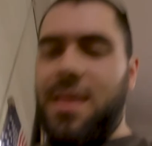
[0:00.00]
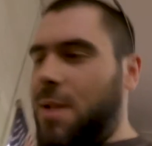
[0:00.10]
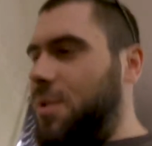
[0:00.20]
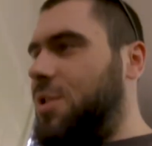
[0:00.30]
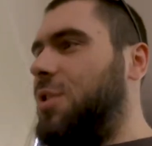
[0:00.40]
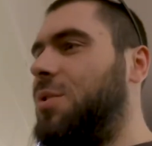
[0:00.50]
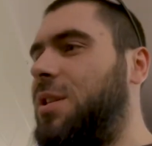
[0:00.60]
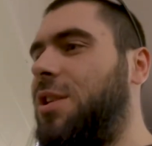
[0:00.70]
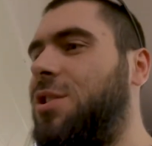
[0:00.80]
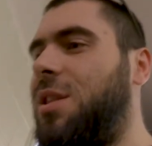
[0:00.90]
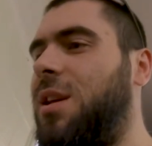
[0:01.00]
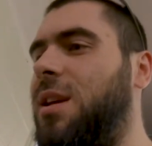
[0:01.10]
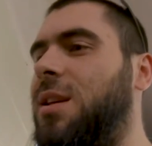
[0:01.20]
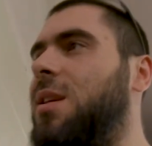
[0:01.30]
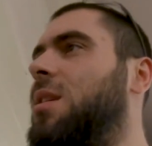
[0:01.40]
they would do such a
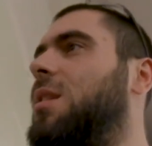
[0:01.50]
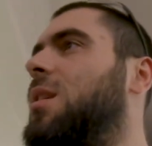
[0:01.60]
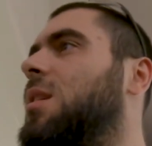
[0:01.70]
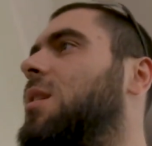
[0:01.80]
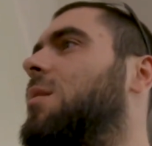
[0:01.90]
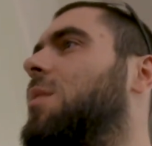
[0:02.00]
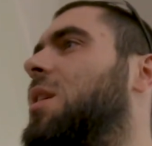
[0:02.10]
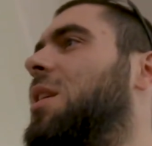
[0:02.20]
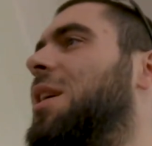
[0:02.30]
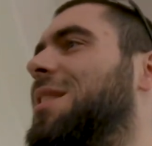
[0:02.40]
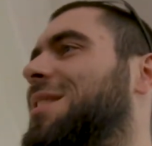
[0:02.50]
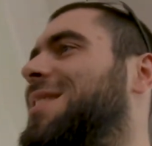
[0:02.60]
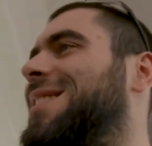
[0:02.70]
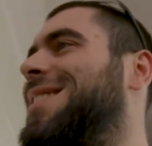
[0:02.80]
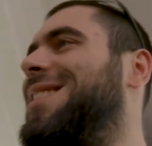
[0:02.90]
thing,
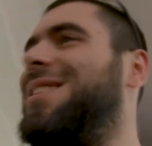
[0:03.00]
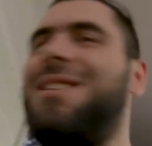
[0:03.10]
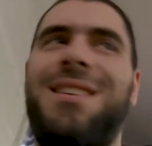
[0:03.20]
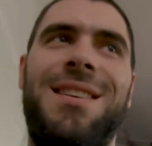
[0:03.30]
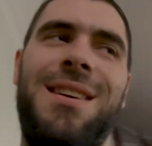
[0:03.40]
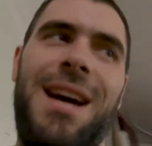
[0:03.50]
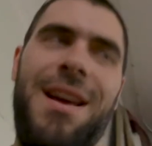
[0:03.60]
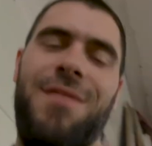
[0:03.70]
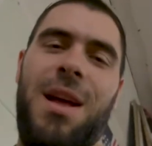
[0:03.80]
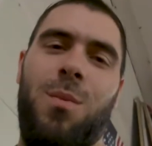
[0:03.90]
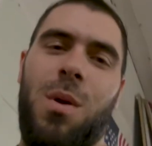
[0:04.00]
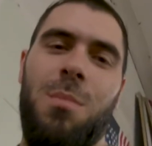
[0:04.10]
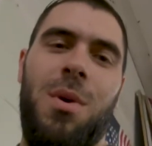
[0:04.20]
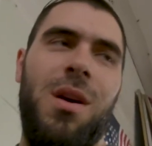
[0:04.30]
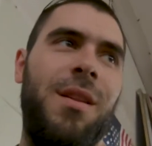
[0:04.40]
because I haven't had
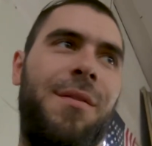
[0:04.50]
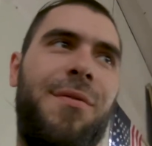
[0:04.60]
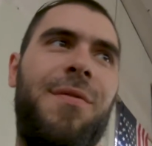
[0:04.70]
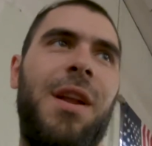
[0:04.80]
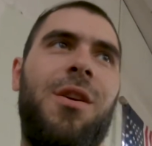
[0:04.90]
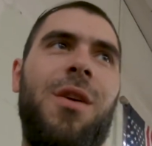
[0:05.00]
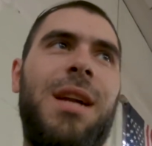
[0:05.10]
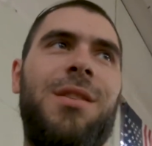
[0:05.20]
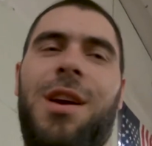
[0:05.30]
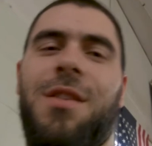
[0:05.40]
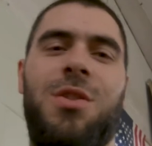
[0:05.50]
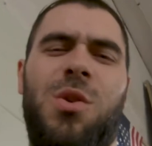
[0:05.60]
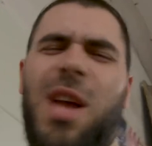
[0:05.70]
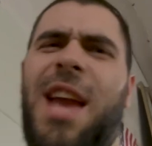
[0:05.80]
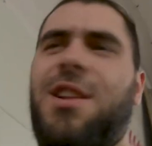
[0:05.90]
one bar that fit correctly on this
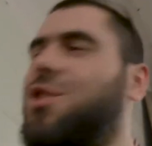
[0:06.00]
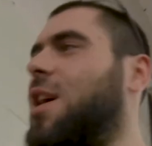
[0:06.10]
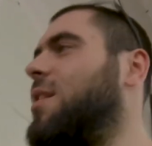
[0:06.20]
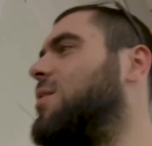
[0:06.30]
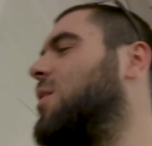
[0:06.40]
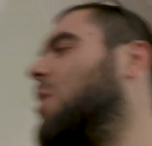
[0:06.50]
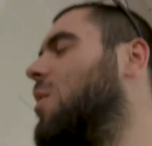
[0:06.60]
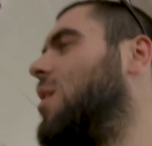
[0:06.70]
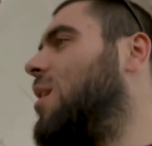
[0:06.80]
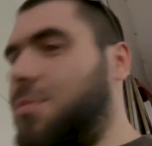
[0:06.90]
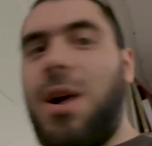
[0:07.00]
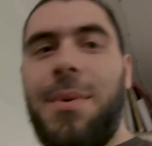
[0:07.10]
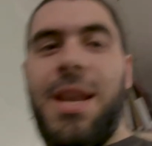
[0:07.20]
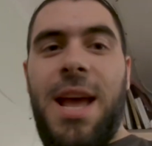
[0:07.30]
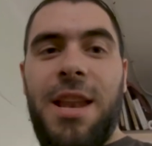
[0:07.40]
whole cage yet. So
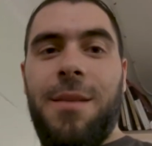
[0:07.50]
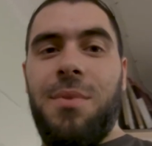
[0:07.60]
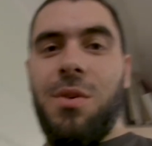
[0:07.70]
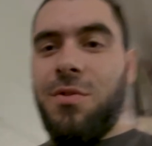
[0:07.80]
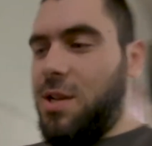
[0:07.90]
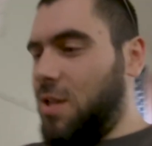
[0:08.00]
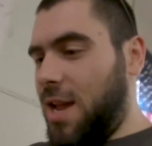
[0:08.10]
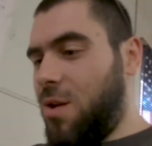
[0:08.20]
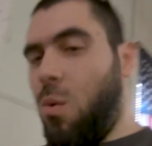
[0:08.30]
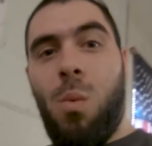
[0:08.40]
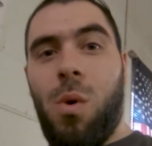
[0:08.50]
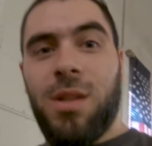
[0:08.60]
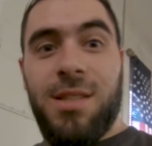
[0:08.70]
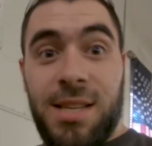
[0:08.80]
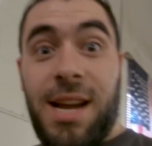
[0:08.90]
probably gonna end up using like
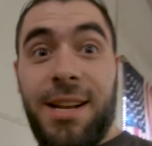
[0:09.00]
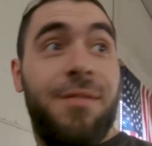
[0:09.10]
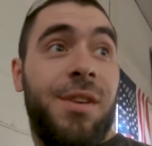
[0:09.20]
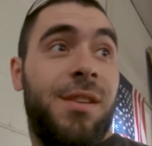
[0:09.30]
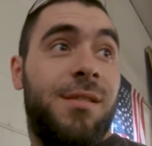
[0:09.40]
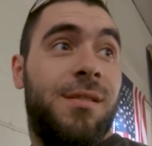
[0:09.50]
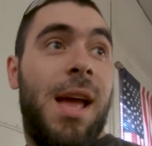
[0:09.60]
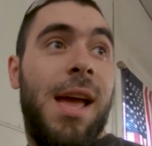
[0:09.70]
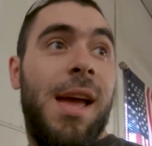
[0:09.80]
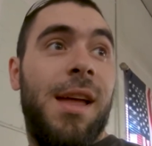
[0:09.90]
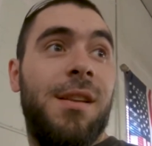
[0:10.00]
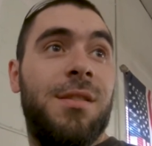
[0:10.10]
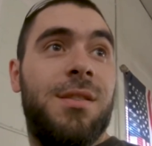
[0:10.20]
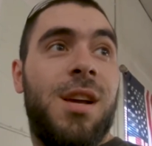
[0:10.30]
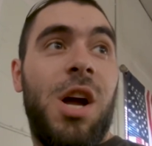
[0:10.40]
one side of it
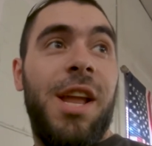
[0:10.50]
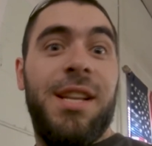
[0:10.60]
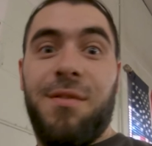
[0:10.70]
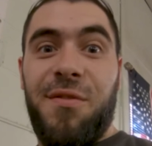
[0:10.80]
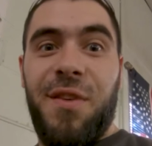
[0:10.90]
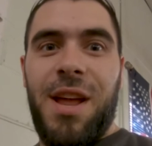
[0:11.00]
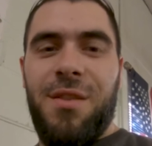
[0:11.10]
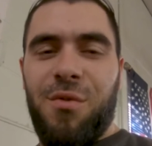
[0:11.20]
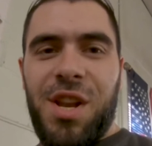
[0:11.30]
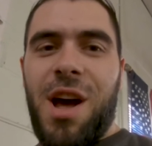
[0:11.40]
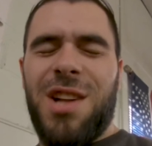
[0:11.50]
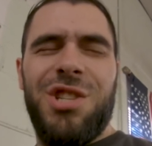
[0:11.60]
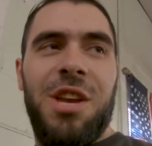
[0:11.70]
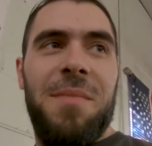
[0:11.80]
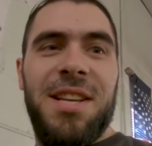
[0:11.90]
and cutting it to fit and
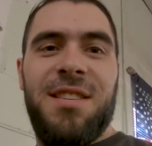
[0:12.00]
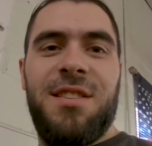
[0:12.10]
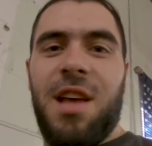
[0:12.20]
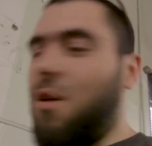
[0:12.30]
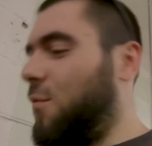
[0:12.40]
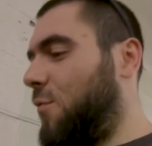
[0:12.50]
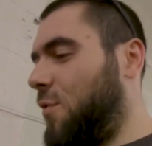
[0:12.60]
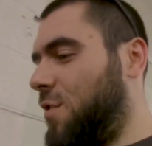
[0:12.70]
re-notching it myself.